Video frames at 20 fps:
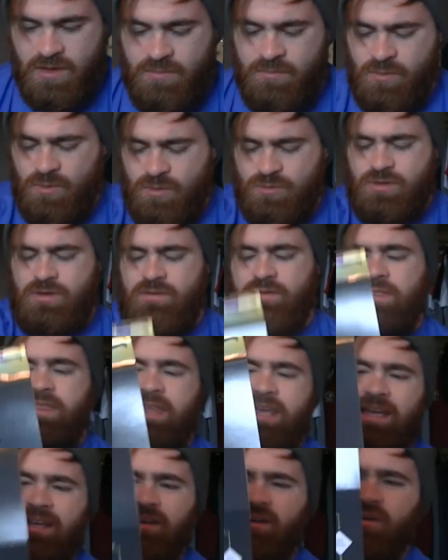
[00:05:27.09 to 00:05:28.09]
And also I
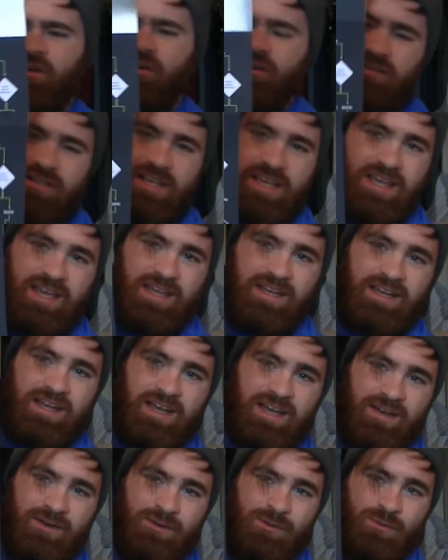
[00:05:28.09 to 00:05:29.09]
thing thinking here saying
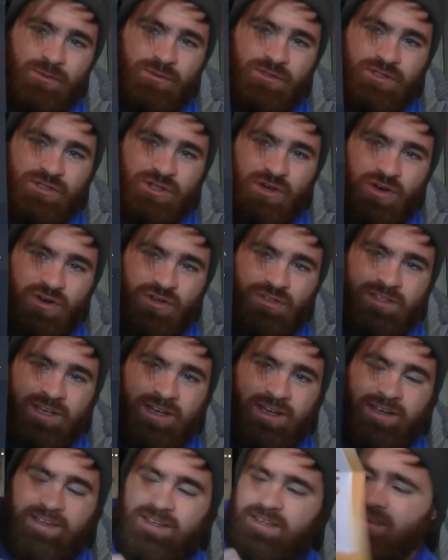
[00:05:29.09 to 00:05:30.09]
uh, who's your
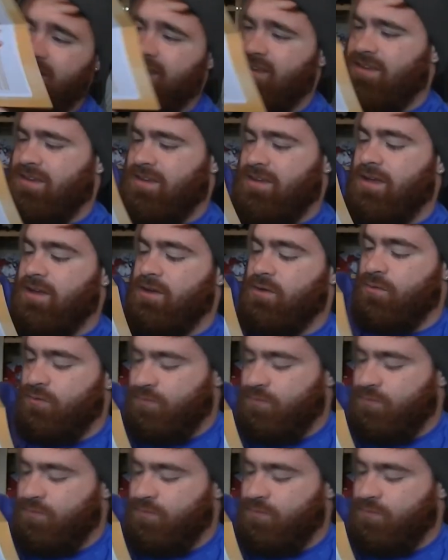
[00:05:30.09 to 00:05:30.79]
doctor and you